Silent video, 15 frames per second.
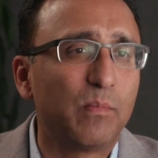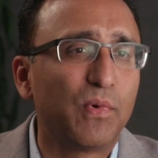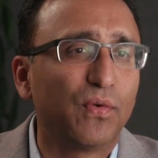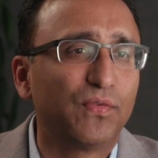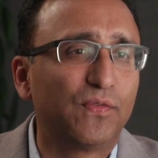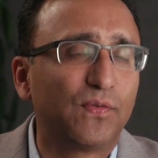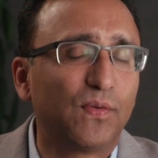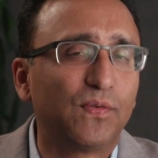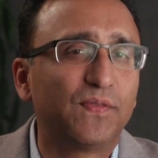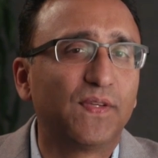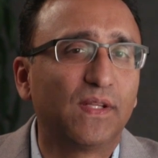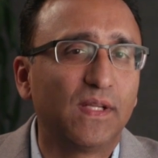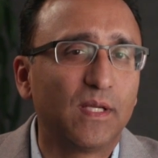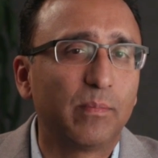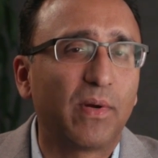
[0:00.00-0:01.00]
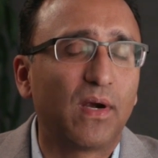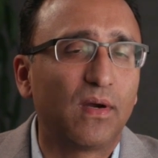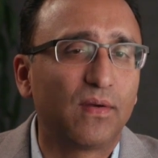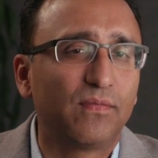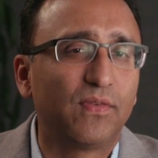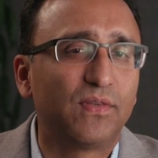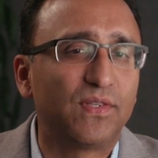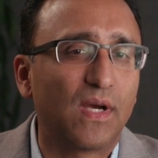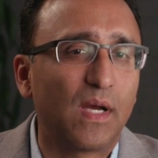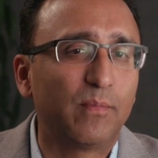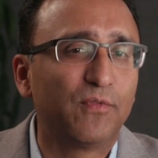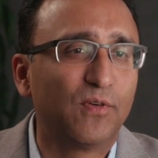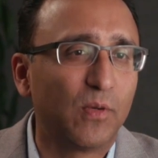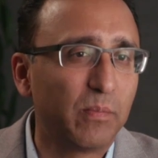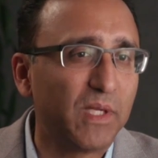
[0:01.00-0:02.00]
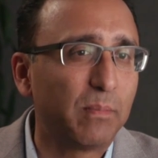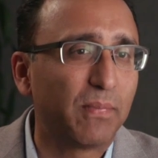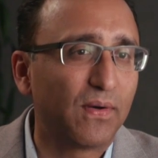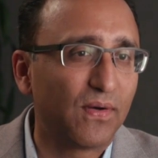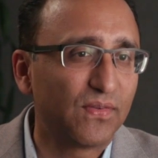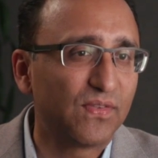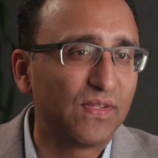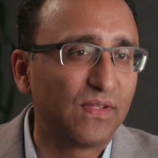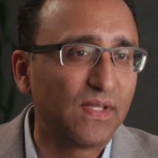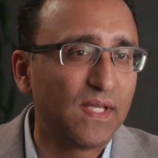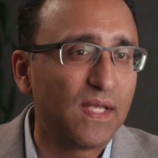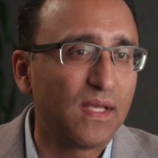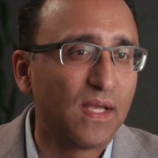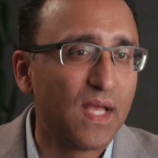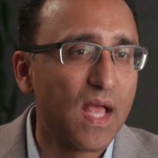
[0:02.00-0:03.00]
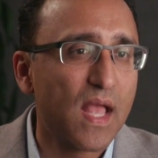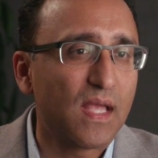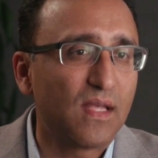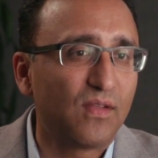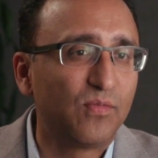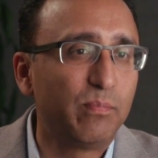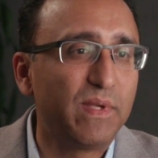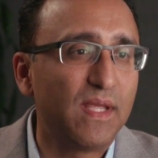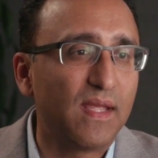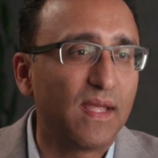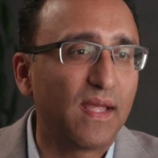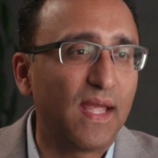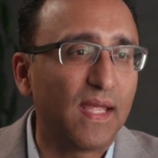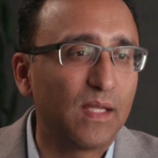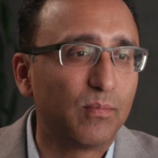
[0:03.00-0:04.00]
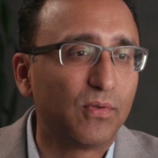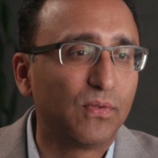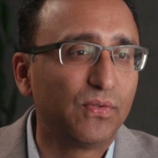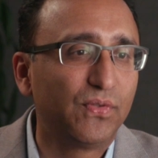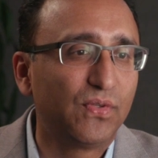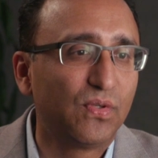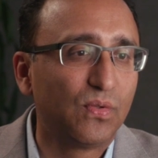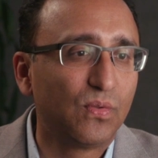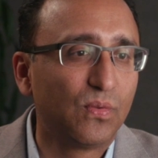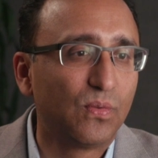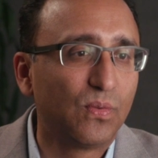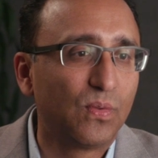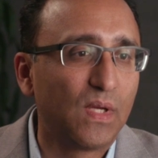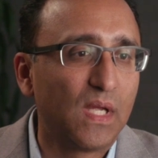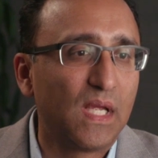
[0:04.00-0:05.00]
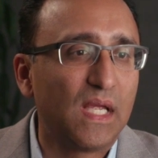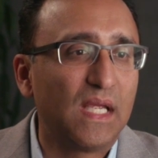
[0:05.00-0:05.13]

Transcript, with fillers: the most fulfilling part of the job for me personally is being able to